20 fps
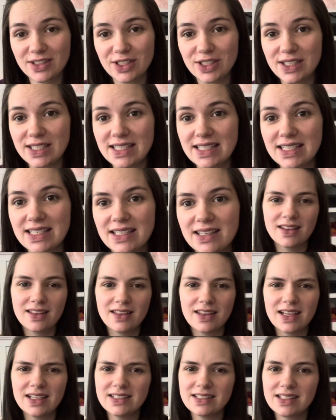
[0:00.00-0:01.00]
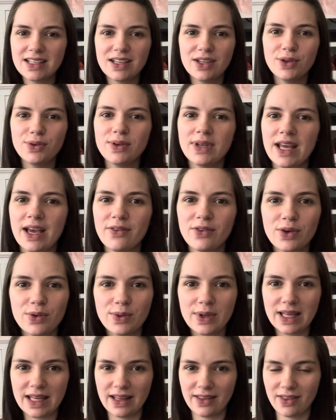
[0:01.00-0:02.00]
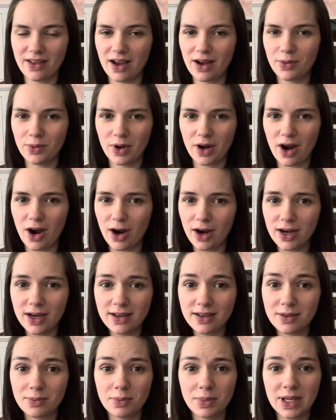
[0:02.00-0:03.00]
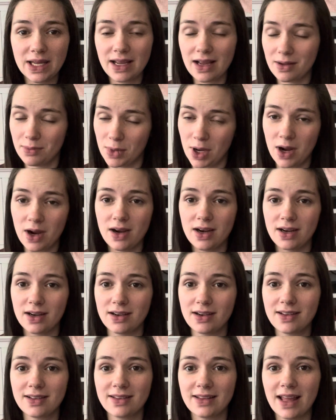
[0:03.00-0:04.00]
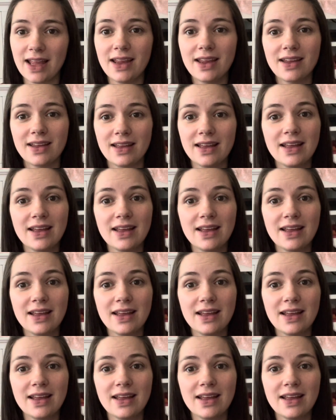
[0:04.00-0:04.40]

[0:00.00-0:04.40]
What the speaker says: Just things that you never really thought were hard become hard, like